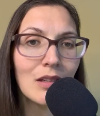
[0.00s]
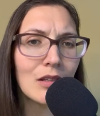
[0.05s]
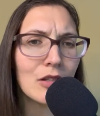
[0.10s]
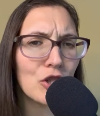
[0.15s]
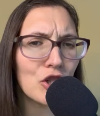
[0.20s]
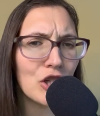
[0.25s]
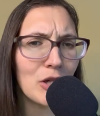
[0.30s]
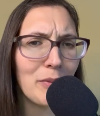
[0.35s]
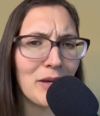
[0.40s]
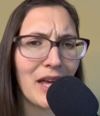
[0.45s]

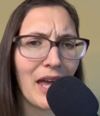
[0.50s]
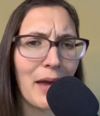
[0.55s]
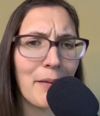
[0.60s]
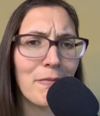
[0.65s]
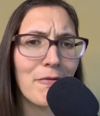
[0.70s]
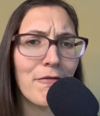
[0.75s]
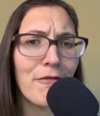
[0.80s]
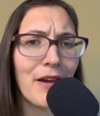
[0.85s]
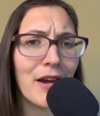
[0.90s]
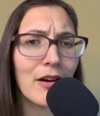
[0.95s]
She
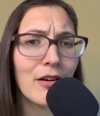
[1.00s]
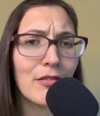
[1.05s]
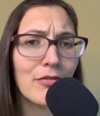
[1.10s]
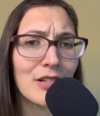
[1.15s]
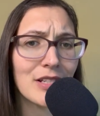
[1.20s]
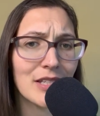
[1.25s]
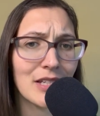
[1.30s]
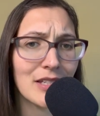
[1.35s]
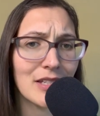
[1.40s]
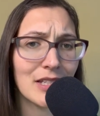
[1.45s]
became very
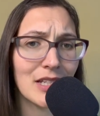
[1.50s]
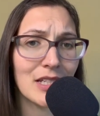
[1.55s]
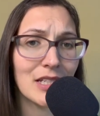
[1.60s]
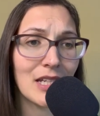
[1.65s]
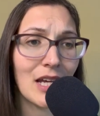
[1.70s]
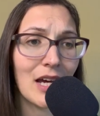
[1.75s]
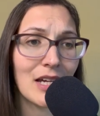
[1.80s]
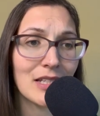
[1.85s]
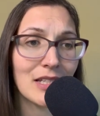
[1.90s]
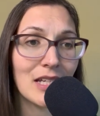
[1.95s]
resistant
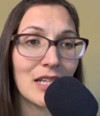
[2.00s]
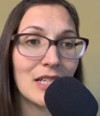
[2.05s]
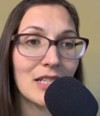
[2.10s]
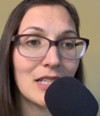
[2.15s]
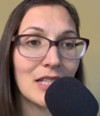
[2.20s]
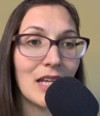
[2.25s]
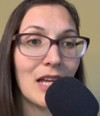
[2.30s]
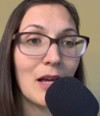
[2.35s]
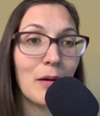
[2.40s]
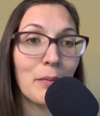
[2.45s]
to us
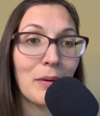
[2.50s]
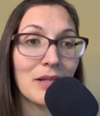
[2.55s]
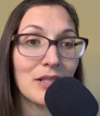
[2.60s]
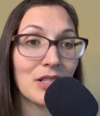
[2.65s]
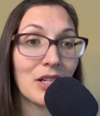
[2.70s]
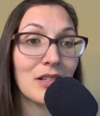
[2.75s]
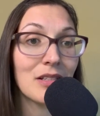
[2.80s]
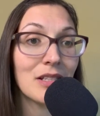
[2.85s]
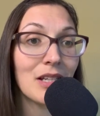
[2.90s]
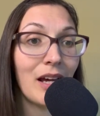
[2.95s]
ECing based
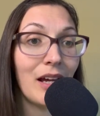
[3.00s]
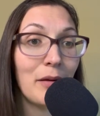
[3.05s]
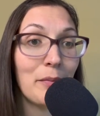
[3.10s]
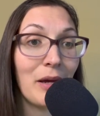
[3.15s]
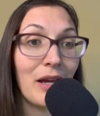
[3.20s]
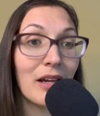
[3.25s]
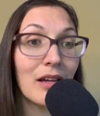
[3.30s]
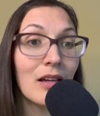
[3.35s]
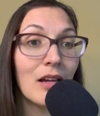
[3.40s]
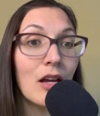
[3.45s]
on
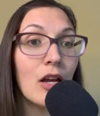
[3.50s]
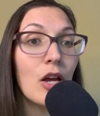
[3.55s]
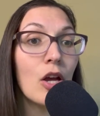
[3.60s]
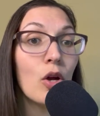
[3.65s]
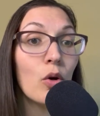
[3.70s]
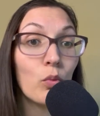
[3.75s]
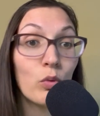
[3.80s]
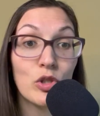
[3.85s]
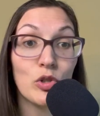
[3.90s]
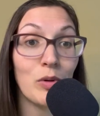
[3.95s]
timing,
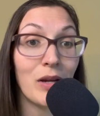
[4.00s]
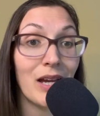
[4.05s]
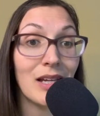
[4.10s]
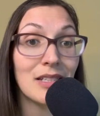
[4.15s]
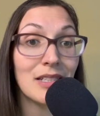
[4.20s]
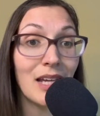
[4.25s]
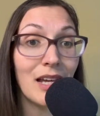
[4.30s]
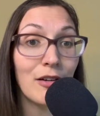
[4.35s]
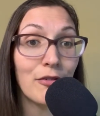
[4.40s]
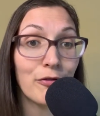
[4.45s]
which we had
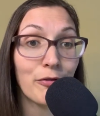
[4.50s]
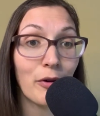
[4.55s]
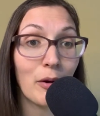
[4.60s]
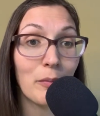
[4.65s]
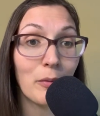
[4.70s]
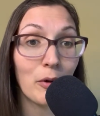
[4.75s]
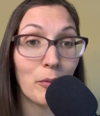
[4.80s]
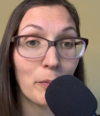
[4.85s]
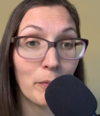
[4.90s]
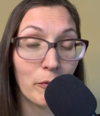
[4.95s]
done
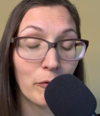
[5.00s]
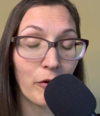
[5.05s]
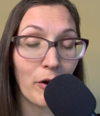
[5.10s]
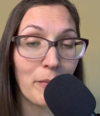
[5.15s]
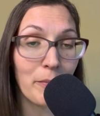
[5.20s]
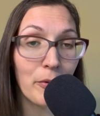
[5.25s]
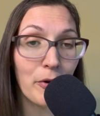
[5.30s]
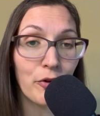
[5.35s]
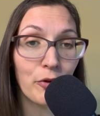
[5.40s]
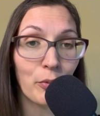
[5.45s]
from, her, from
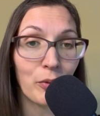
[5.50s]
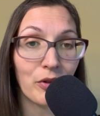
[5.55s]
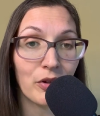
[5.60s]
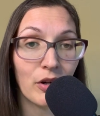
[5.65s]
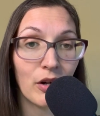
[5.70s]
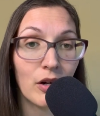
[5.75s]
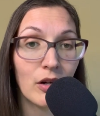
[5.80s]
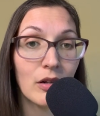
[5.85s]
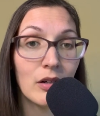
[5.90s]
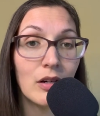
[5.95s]
birth with
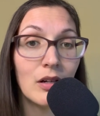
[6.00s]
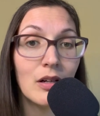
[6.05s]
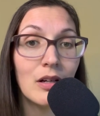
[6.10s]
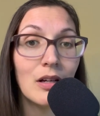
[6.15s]
her.